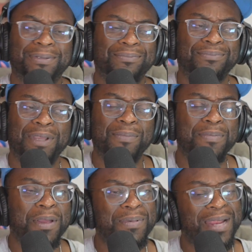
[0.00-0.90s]

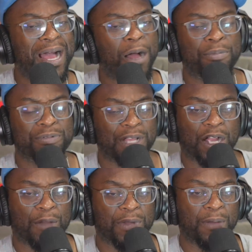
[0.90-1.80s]
Maybe the album's not
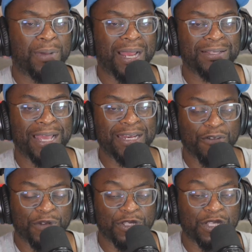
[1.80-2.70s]
coming in, but I
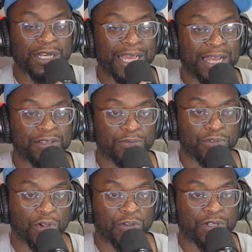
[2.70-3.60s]
definitely think they got some
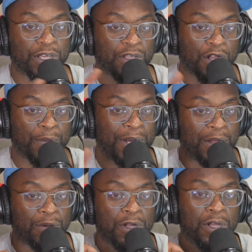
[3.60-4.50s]
songs together coming
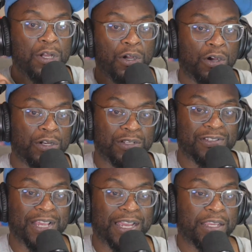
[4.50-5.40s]
out on the
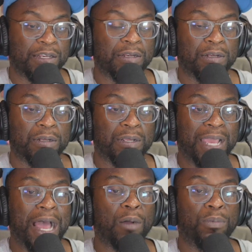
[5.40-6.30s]
second
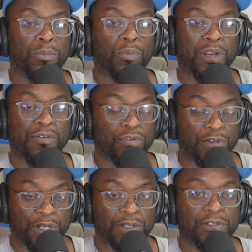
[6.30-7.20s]
album, whatever it
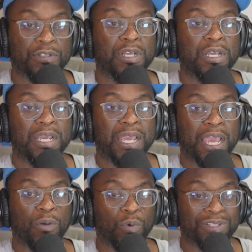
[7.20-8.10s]
is.
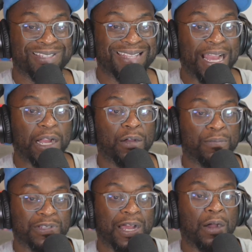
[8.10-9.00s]
And once that
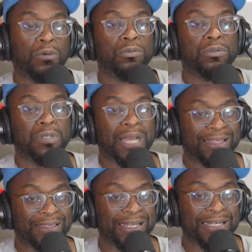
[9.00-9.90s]
comes out, I
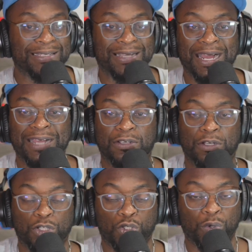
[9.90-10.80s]
think these guys are going to
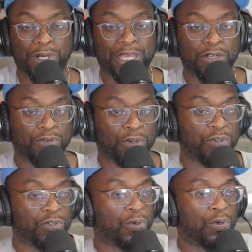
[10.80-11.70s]
join Kendrick on
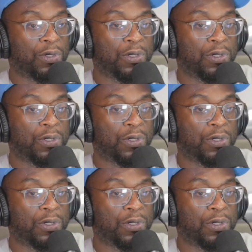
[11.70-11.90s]
tour.